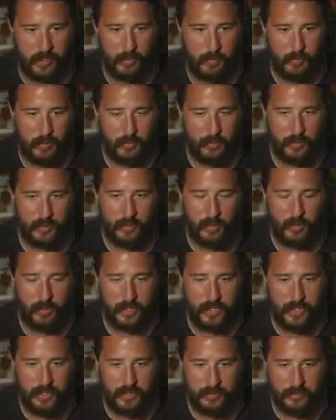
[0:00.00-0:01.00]
a road to
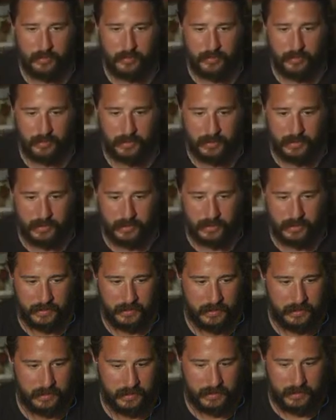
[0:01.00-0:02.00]
glory.
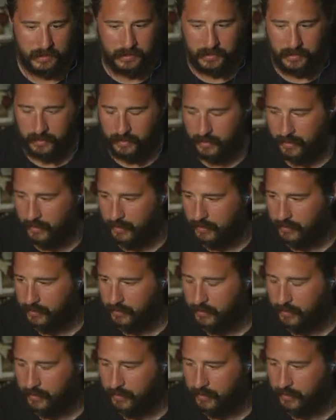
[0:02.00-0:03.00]
And
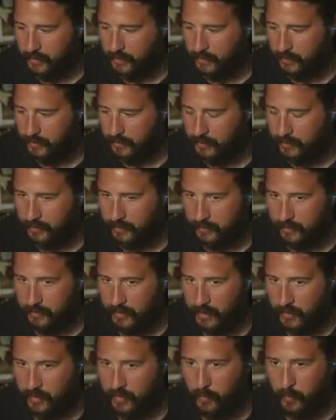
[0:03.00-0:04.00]
uh, I
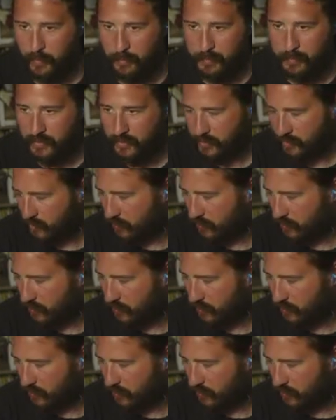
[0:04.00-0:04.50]
don't know, what position